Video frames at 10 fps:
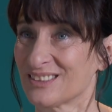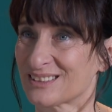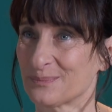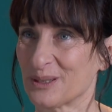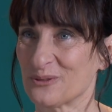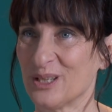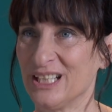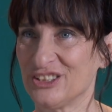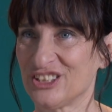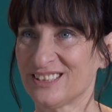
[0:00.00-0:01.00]
That's a bit
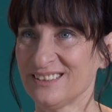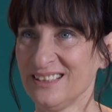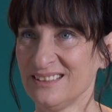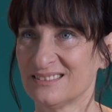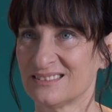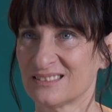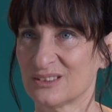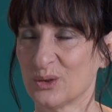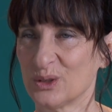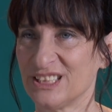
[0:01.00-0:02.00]
rich, isn't it?
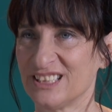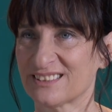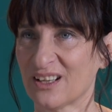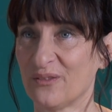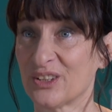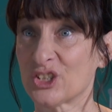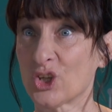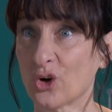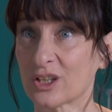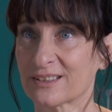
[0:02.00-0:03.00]
Calling yourself a
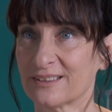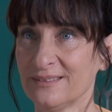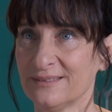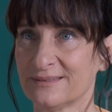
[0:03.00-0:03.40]
doctor.